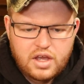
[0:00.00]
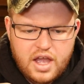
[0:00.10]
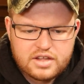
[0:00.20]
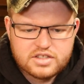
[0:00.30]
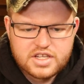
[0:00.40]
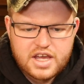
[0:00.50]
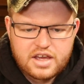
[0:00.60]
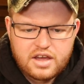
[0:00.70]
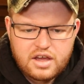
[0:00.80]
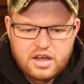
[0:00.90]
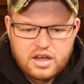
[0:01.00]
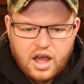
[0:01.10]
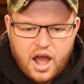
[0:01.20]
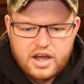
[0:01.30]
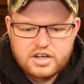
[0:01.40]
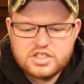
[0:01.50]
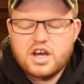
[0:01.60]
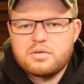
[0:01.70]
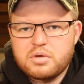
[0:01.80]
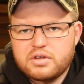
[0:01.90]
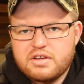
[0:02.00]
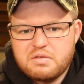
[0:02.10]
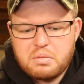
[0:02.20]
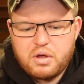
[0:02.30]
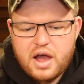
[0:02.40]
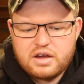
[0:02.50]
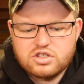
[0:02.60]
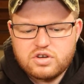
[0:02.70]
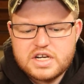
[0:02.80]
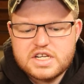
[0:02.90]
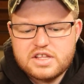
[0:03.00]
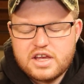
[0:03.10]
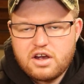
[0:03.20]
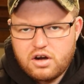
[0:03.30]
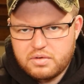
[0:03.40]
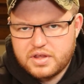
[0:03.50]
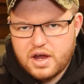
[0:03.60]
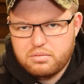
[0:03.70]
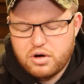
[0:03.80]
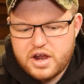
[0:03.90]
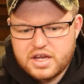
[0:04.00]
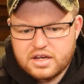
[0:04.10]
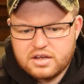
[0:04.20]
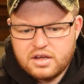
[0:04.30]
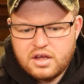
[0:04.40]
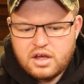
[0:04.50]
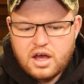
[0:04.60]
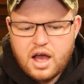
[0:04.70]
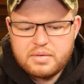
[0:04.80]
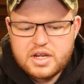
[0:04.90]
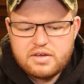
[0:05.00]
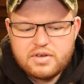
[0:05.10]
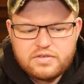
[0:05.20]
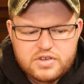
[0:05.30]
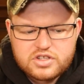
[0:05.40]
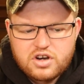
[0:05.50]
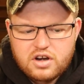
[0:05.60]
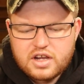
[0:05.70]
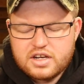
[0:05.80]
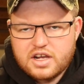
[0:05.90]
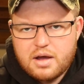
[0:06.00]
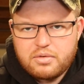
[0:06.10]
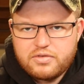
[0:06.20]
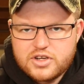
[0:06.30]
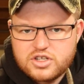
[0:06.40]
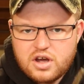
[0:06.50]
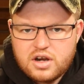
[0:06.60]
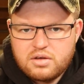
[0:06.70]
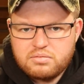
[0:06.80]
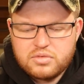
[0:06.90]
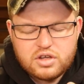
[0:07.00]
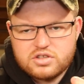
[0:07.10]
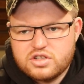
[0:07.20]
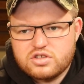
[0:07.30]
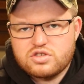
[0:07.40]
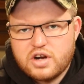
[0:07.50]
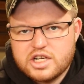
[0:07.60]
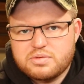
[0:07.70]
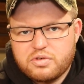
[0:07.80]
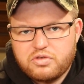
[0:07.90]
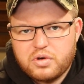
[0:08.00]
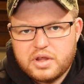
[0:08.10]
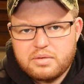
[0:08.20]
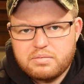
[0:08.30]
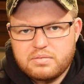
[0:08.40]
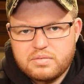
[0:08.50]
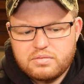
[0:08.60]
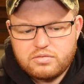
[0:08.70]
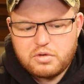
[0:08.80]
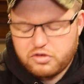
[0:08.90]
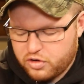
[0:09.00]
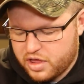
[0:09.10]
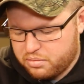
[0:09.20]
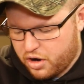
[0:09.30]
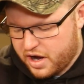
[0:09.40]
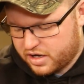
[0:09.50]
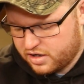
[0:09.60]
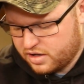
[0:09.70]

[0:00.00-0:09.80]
And to say, it's unbelievable how stretchy they are without breaking. And even if you start getting a couple fish on them, they'll still stretch before they break.